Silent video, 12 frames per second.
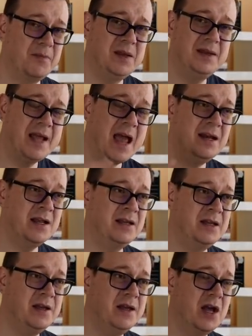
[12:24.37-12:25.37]

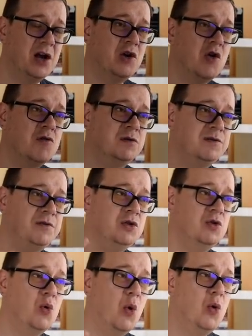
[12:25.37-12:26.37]
mentality goes
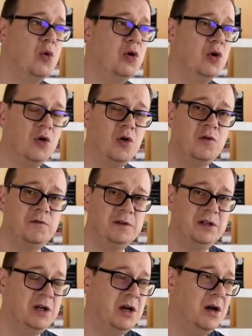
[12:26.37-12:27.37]
through all
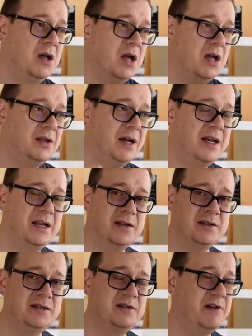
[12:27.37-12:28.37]
of the tiny
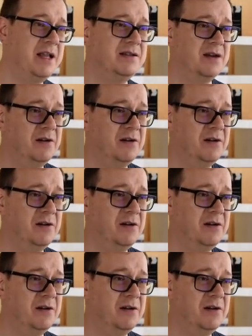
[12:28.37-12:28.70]
constraints